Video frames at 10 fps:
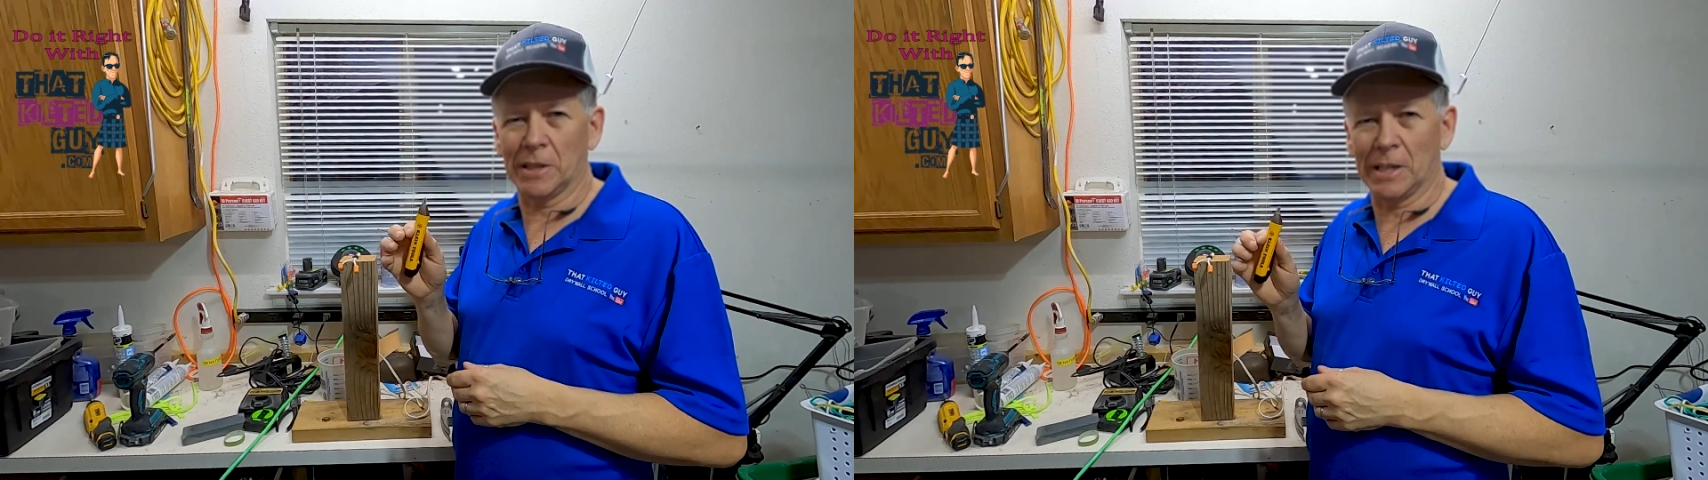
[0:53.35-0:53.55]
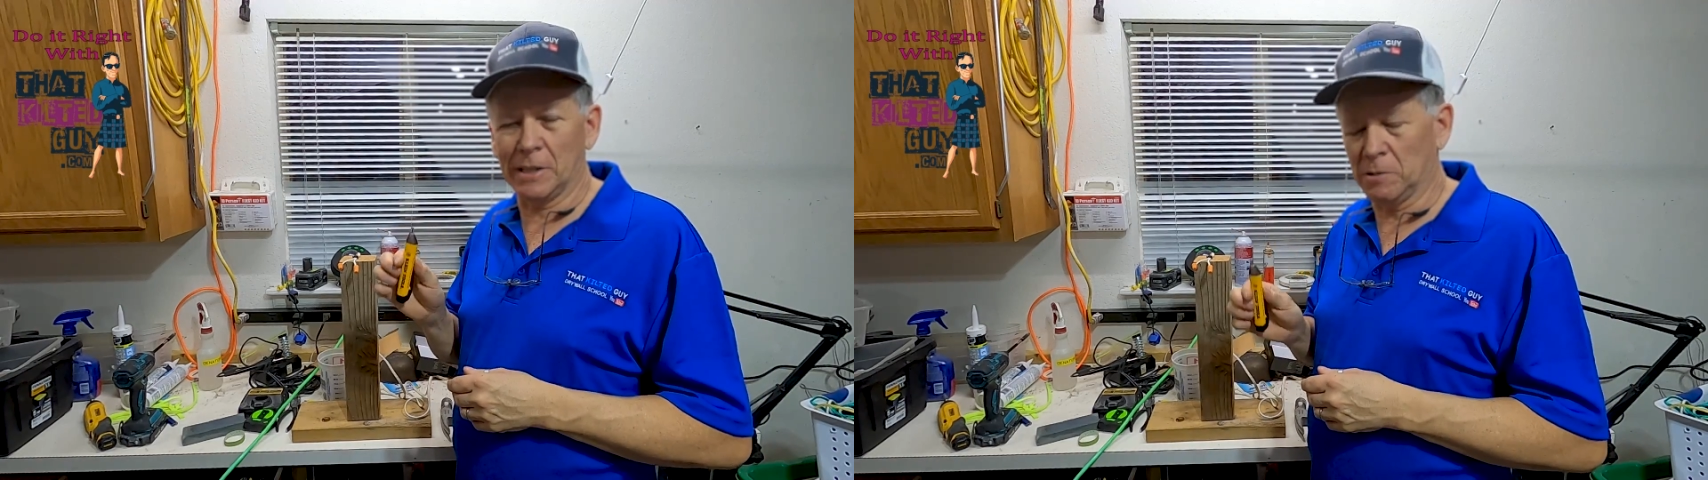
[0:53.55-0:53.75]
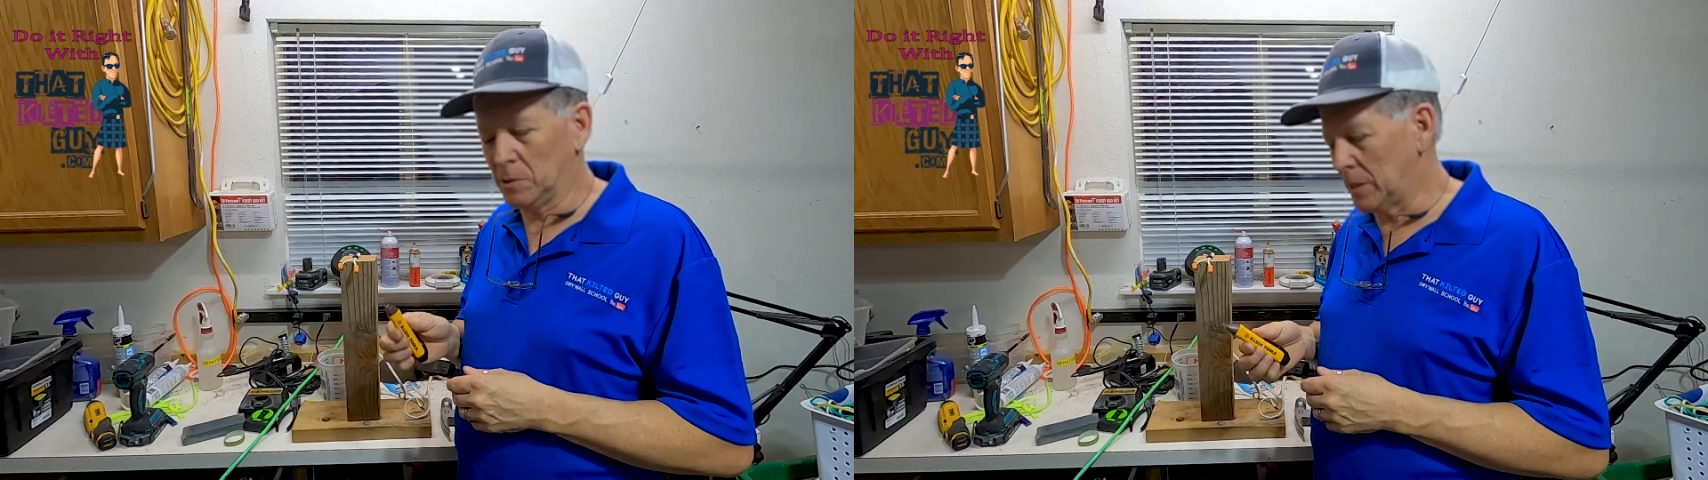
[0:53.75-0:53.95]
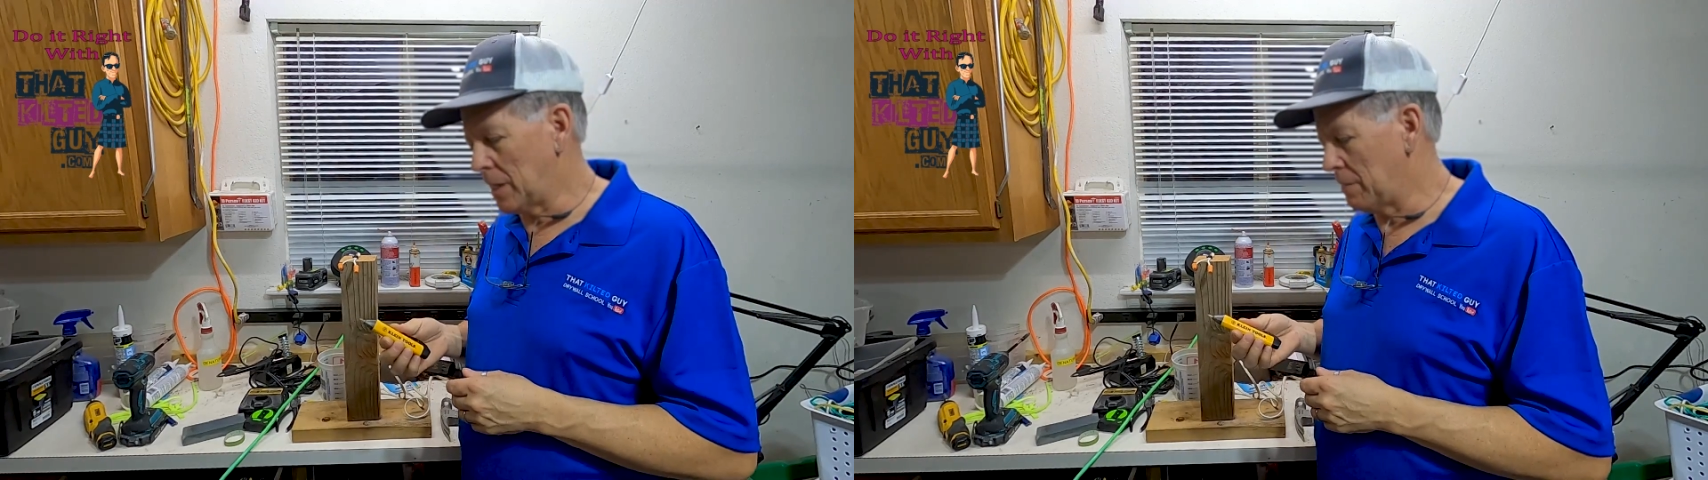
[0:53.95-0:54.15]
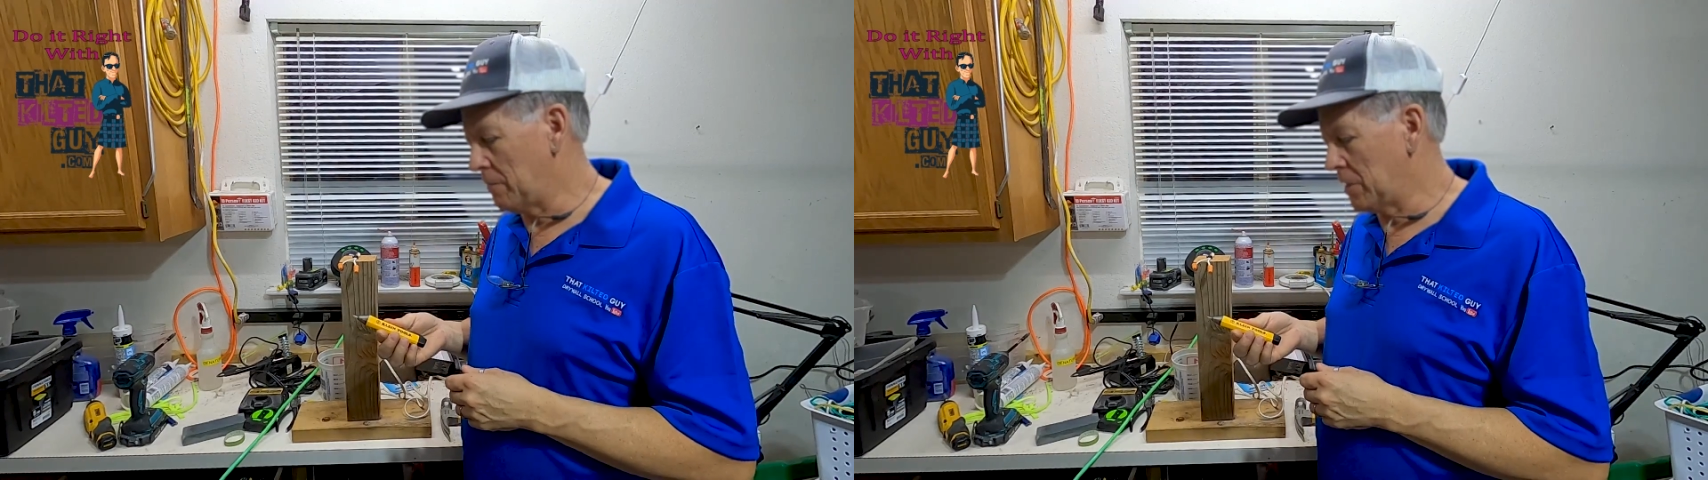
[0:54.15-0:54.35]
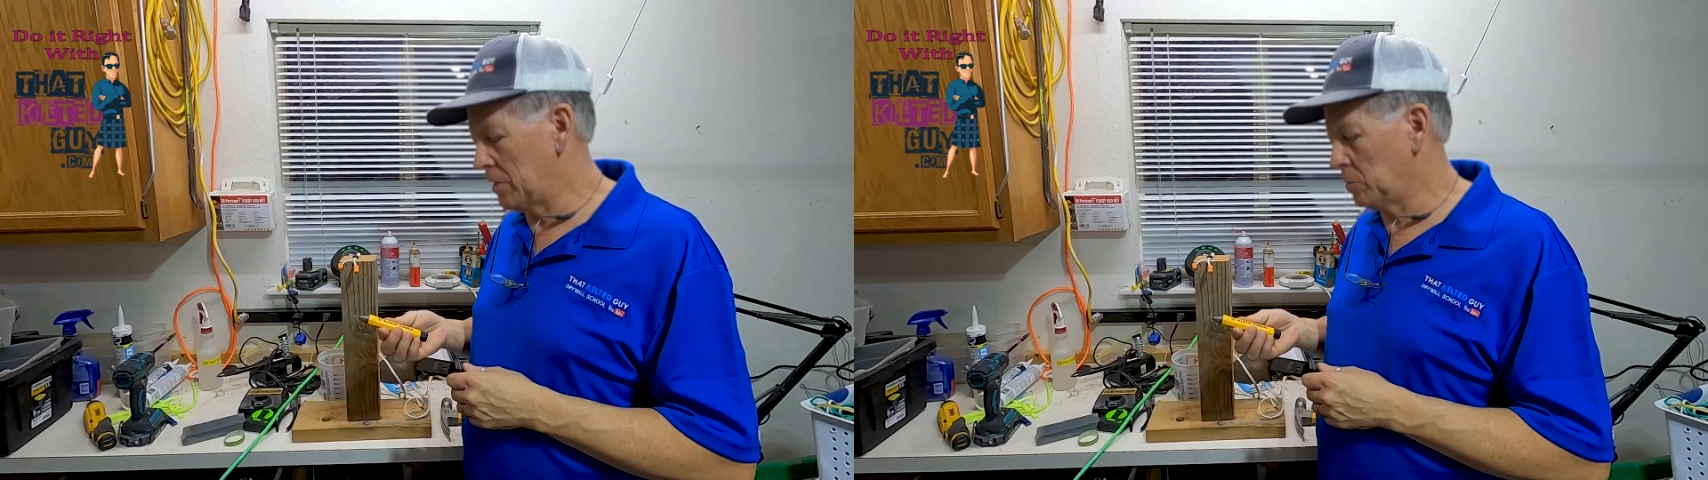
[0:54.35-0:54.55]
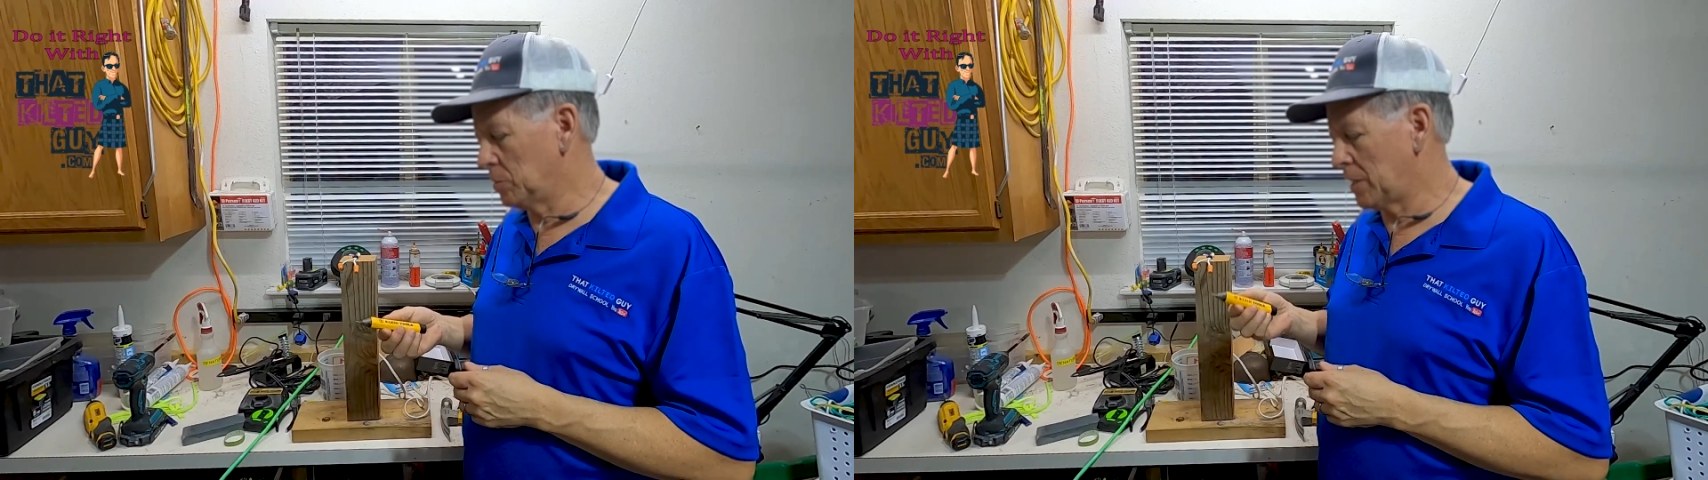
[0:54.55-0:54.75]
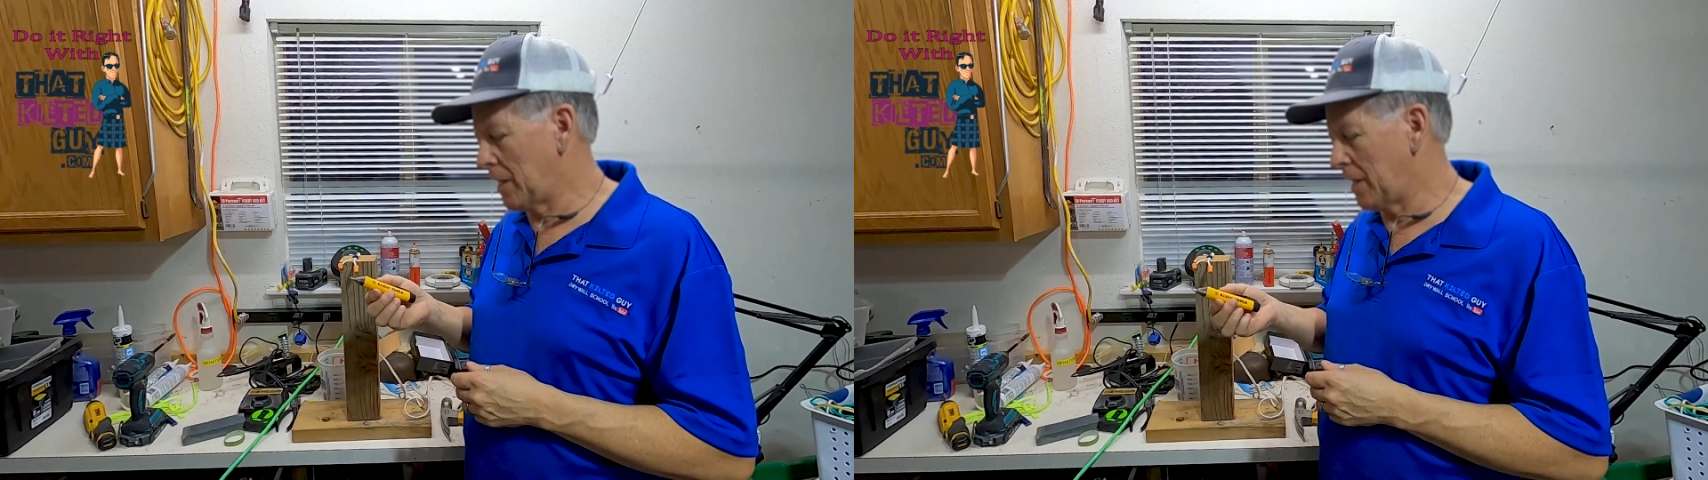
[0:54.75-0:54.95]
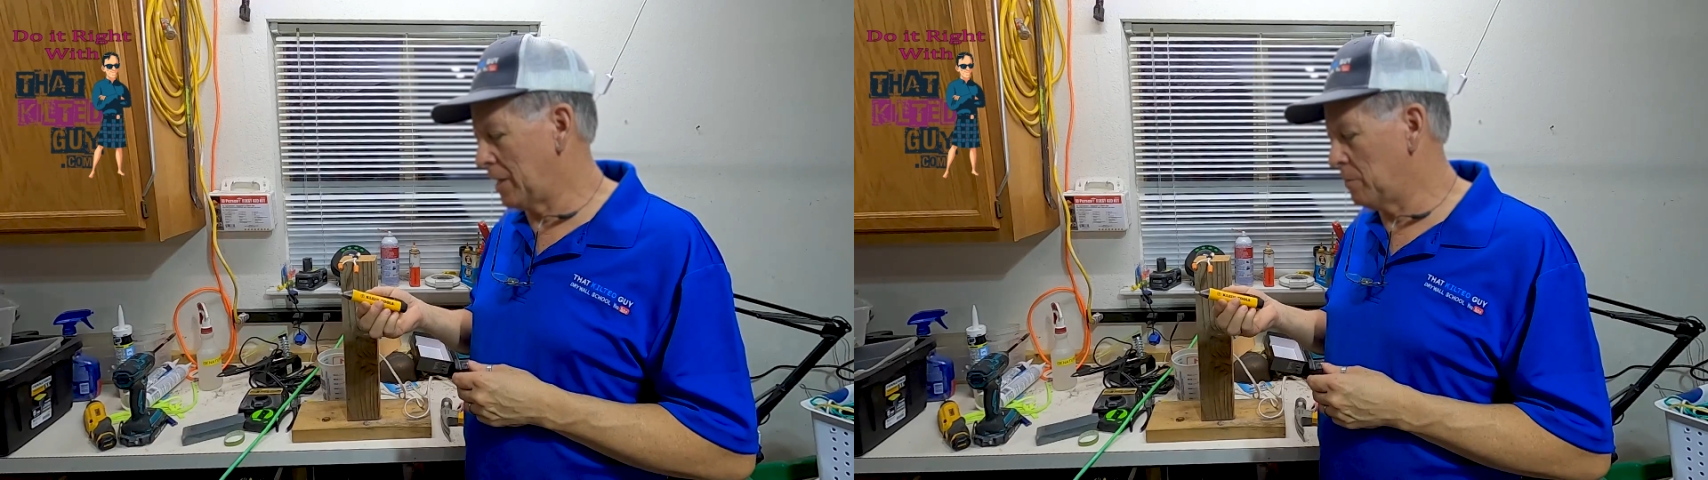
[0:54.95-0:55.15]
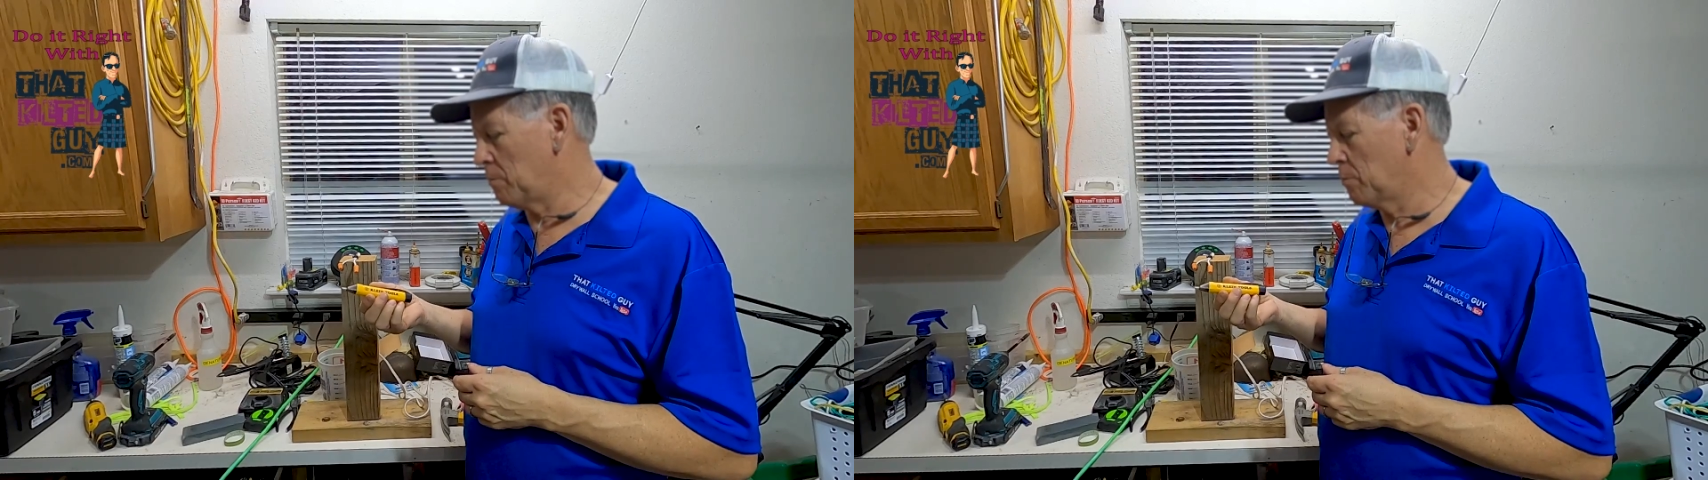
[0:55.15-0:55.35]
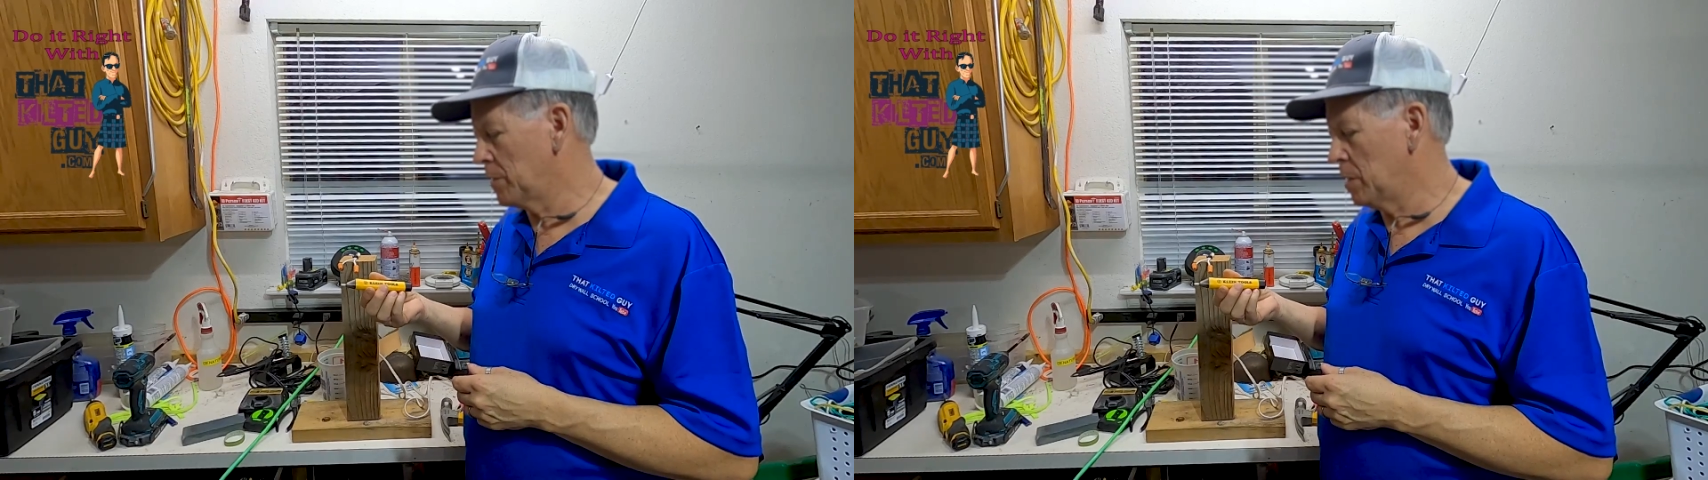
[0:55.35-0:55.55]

That Kilted Guy Videos, and